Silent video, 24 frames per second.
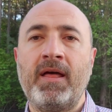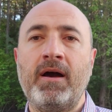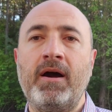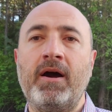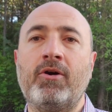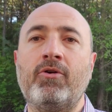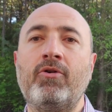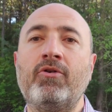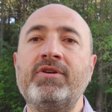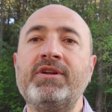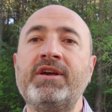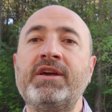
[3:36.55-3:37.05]

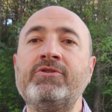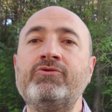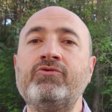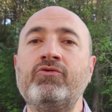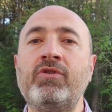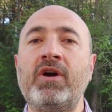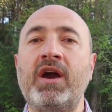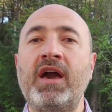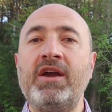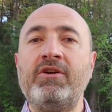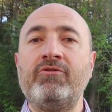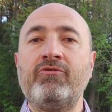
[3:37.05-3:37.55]
According
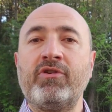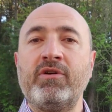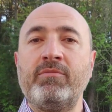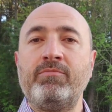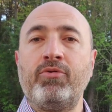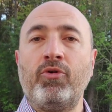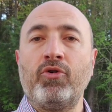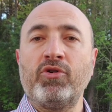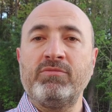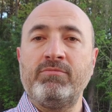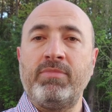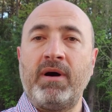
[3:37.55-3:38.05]
to a
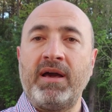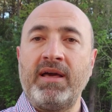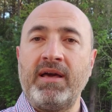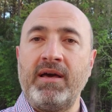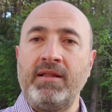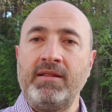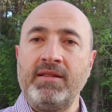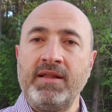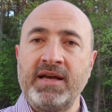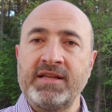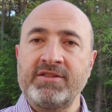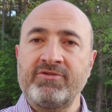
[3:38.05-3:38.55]
report by
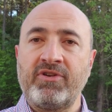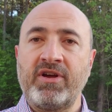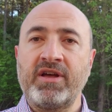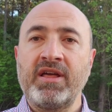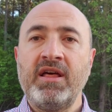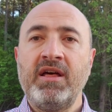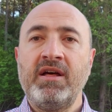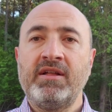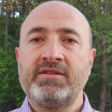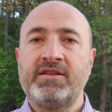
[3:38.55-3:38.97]
Electrek,